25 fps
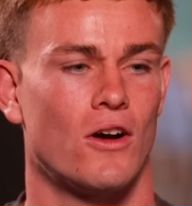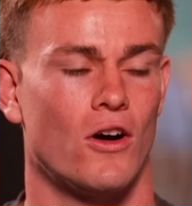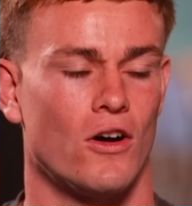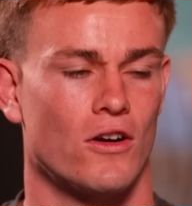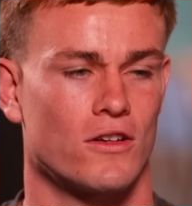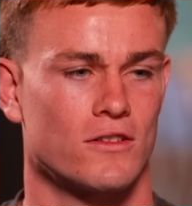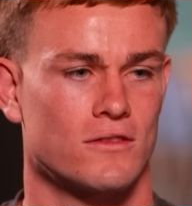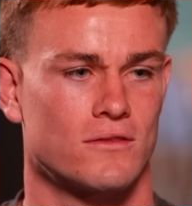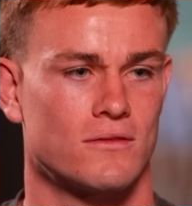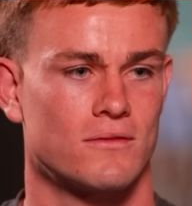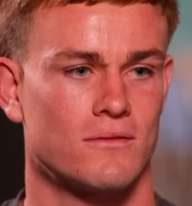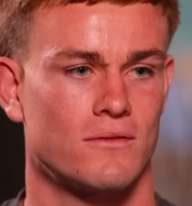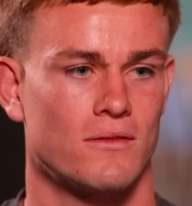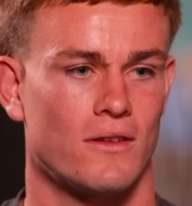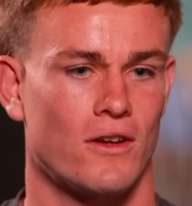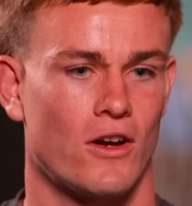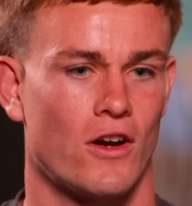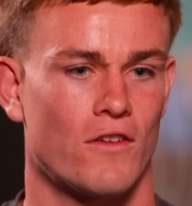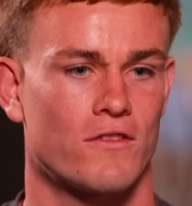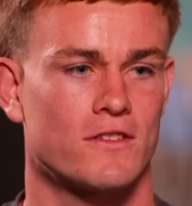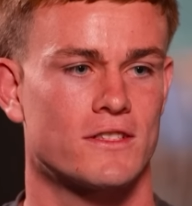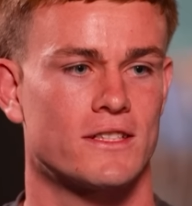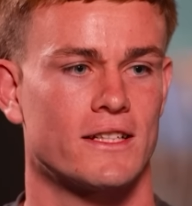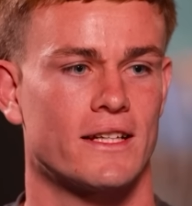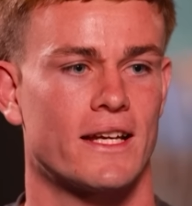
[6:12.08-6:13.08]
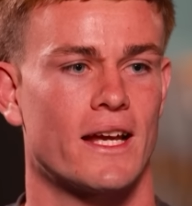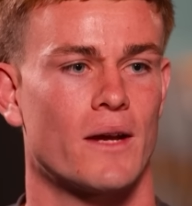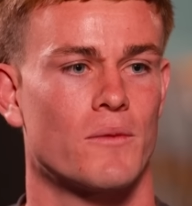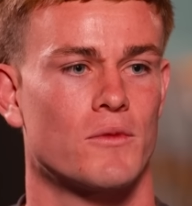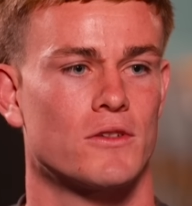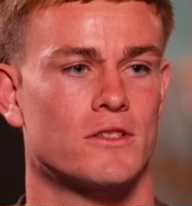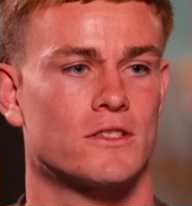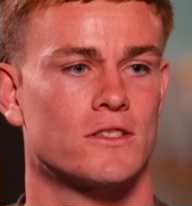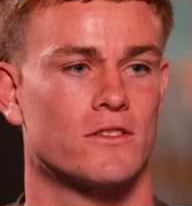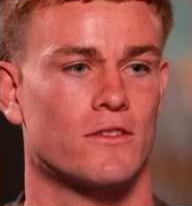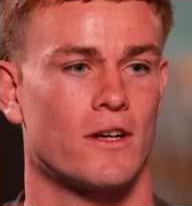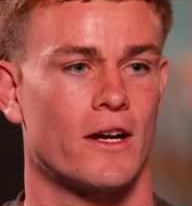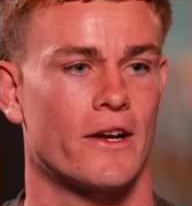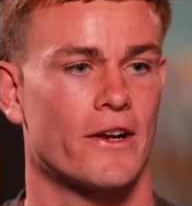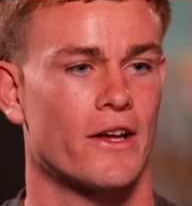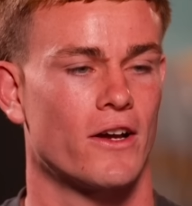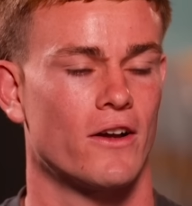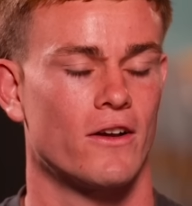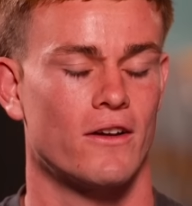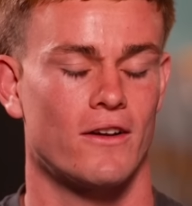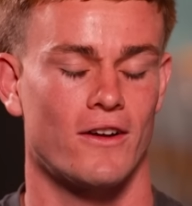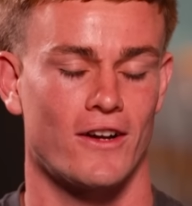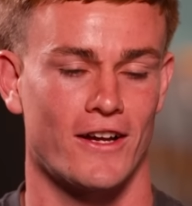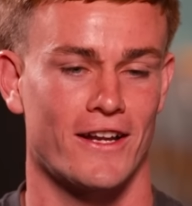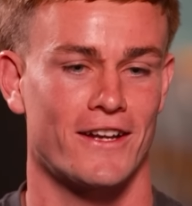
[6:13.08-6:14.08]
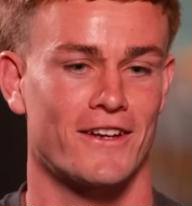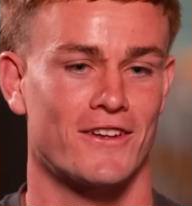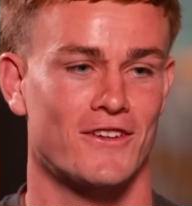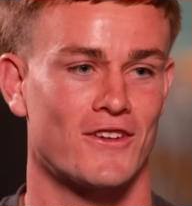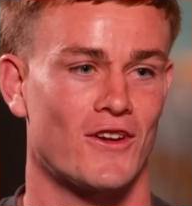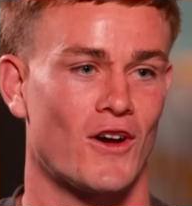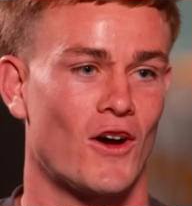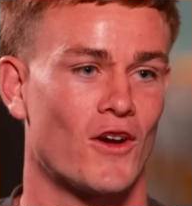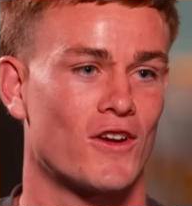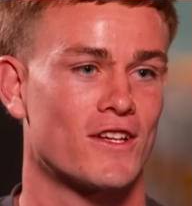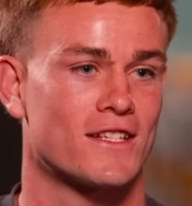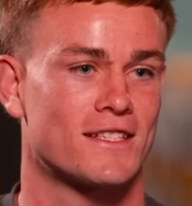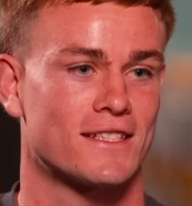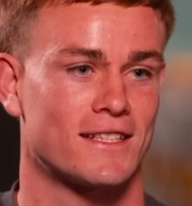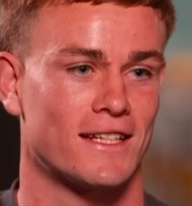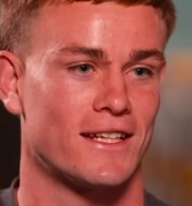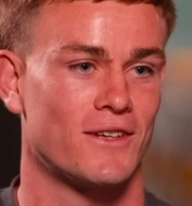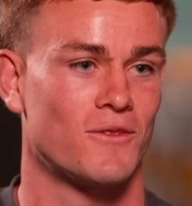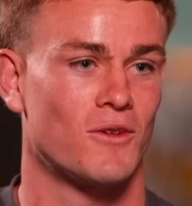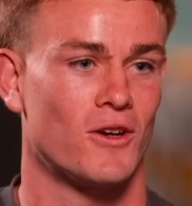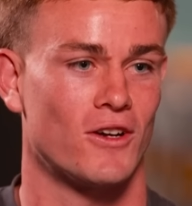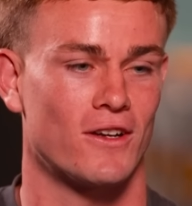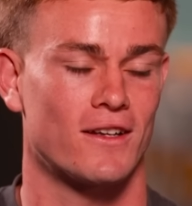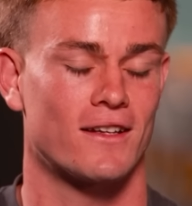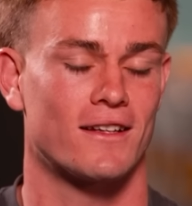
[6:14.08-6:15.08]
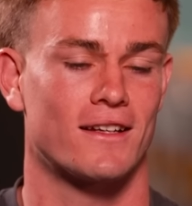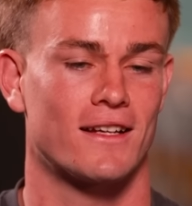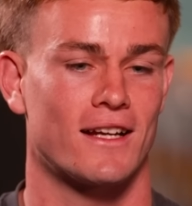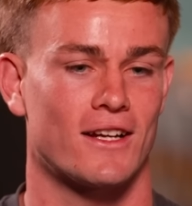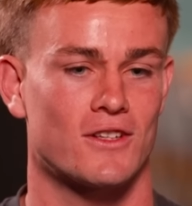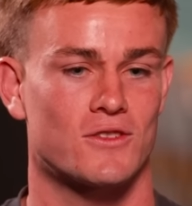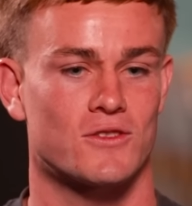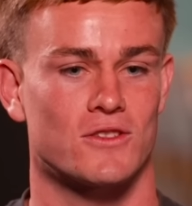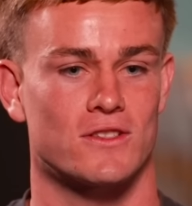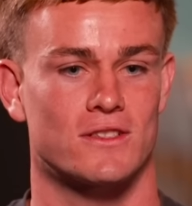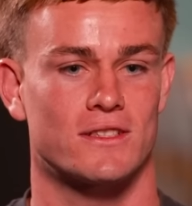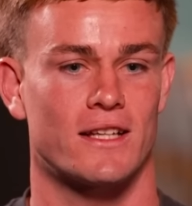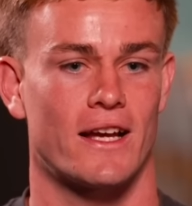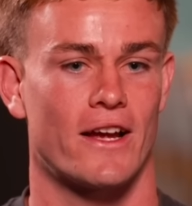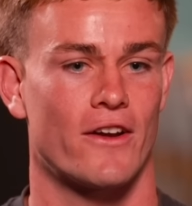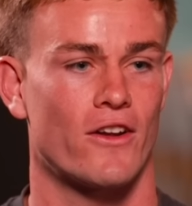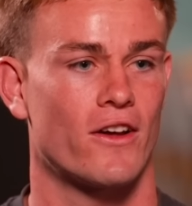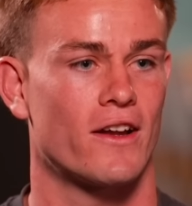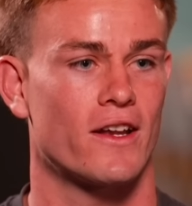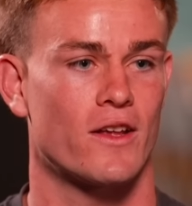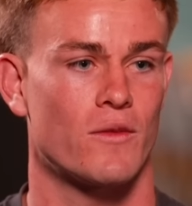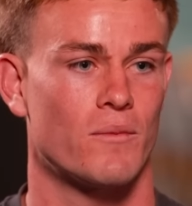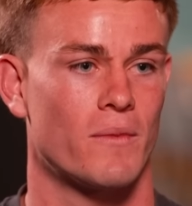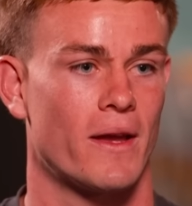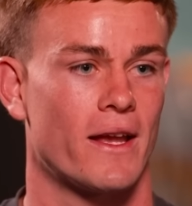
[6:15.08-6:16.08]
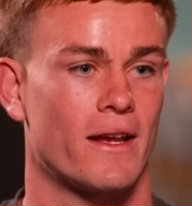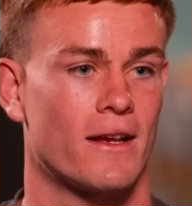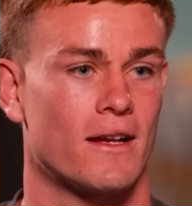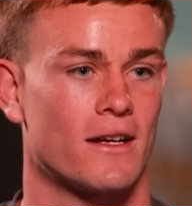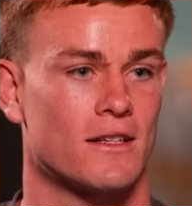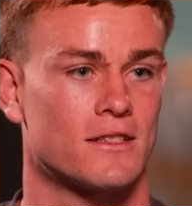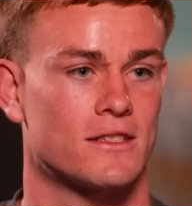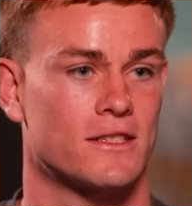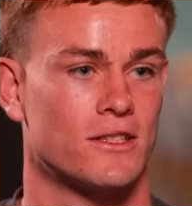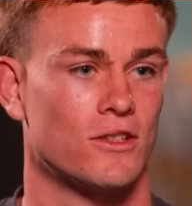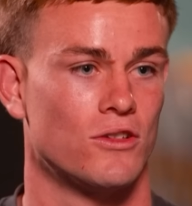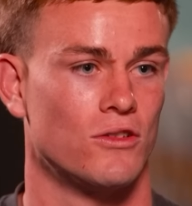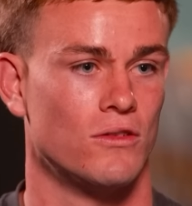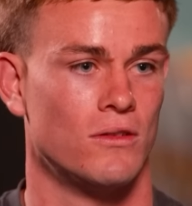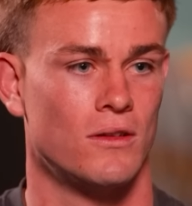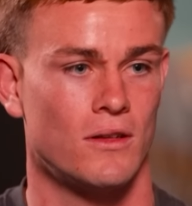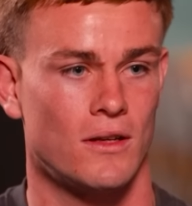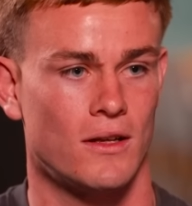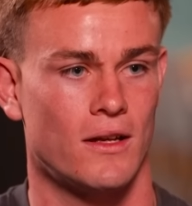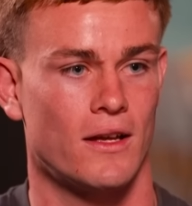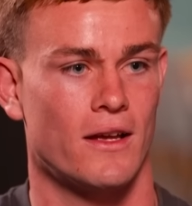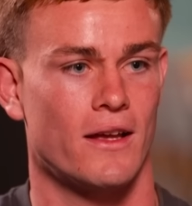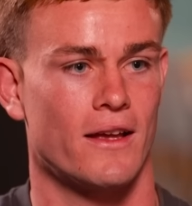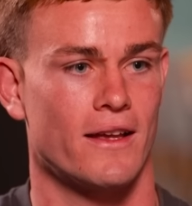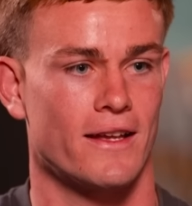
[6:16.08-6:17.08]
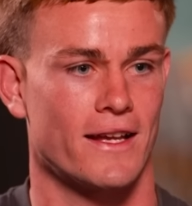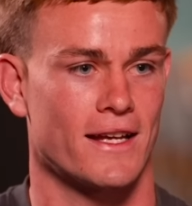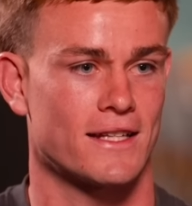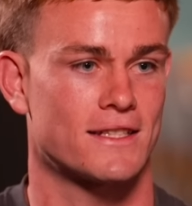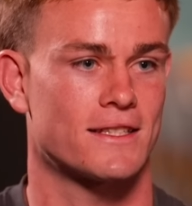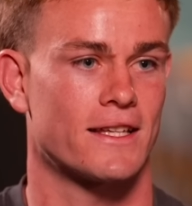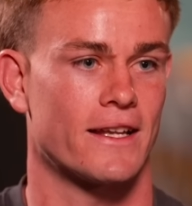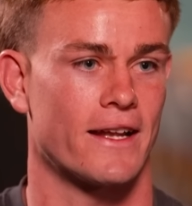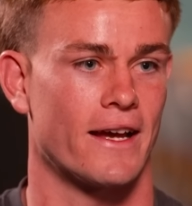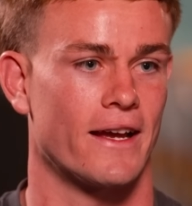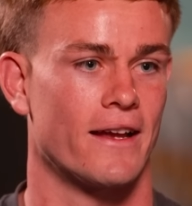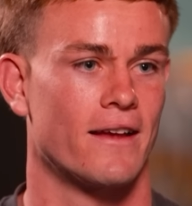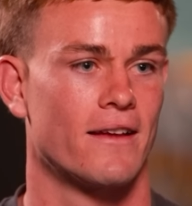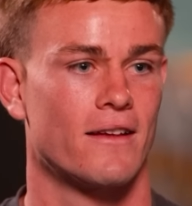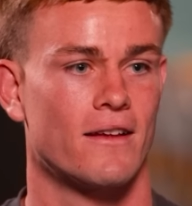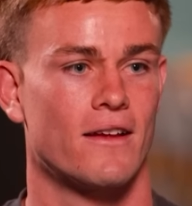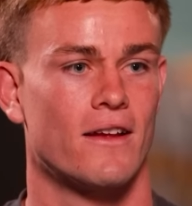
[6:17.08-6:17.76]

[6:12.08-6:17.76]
Oh, it was obviously Cameron Serrato. And honestly, what Gus was saying, I didn't meet Gus till yesterday.